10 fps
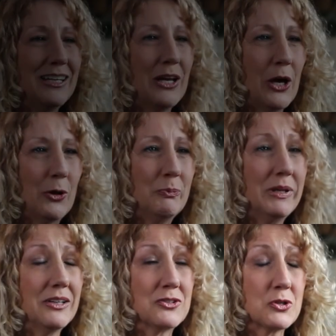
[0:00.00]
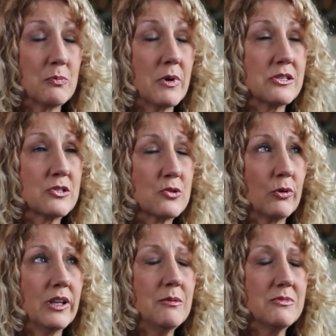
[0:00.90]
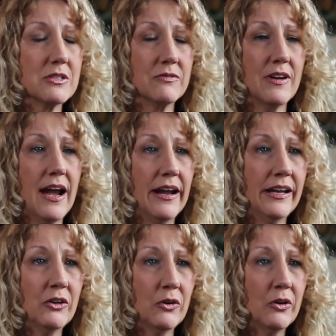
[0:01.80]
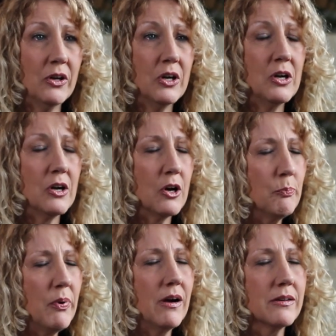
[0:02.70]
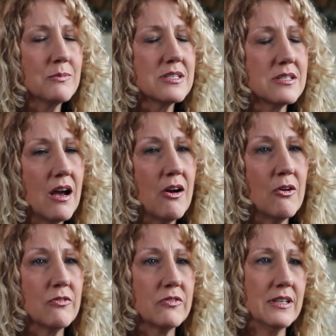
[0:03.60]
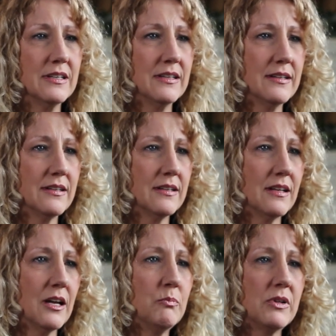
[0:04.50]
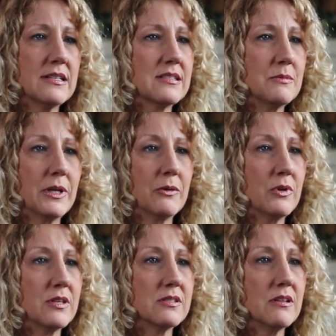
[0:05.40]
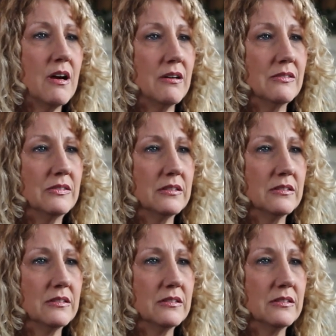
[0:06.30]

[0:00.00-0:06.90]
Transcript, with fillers: He held me and took my screams of anger upon himself and blessed me with his love.